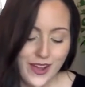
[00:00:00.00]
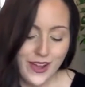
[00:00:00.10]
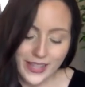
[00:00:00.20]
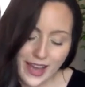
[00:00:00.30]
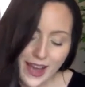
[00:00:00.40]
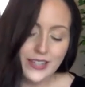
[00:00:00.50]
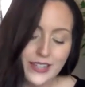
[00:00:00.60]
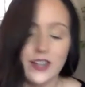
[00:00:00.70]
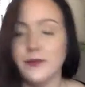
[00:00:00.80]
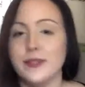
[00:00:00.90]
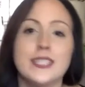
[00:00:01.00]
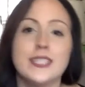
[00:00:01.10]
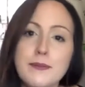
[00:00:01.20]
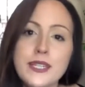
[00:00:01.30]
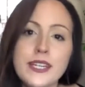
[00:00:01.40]
yeah, and it talked about
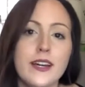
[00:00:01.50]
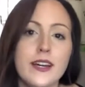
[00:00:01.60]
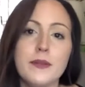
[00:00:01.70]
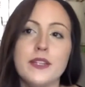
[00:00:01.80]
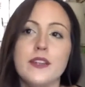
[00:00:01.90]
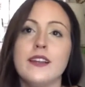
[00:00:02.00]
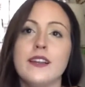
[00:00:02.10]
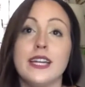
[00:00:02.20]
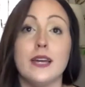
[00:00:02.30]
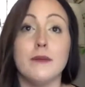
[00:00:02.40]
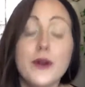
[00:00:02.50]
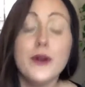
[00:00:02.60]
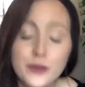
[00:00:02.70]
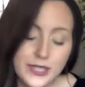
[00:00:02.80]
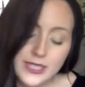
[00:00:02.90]
accepting him and letting him know
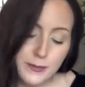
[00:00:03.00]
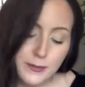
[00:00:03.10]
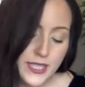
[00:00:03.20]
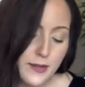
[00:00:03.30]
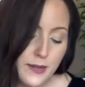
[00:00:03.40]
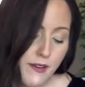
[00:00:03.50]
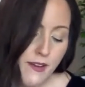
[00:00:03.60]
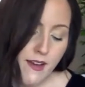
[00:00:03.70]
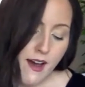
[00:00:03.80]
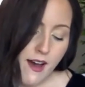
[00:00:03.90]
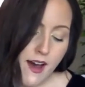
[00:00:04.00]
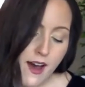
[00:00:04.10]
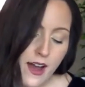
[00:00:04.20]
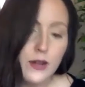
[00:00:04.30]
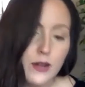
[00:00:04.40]
you accept him,
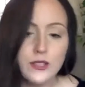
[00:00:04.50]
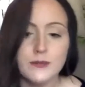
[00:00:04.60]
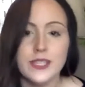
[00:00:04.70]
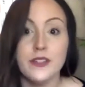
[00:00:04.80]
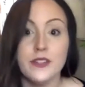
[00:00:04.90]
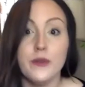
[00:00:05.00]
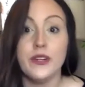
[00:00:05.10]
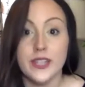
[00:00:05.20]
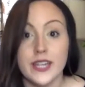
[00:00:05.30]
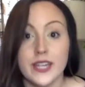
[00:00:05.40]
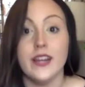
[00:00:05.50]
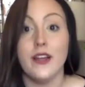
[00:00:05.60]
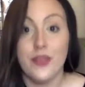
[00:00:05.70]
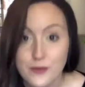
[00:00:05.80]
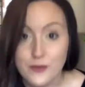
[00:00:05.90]
and ultimately, getting
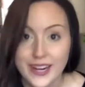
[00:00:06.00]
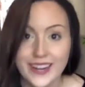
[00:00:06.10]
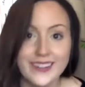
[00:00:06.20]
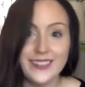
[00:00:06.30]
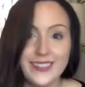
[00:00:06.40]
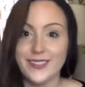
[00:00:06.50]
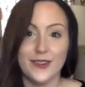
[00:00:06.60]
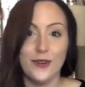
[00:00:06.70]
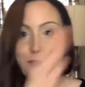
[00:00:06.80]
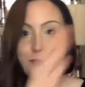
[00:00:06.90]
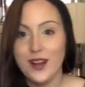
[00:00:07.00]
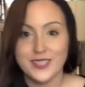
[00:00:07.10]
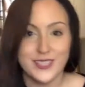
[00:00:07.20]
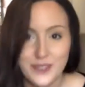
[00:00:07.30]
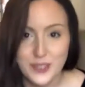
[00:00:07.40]
the ring. That's the whole
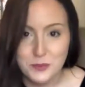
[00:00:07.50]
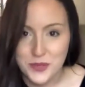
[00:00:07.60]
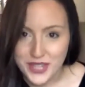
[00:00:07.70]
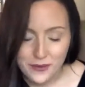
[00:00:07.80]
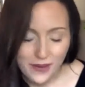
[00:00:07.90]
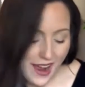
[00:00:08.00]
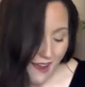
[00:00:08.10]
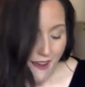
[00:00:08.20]
process of this book anyway.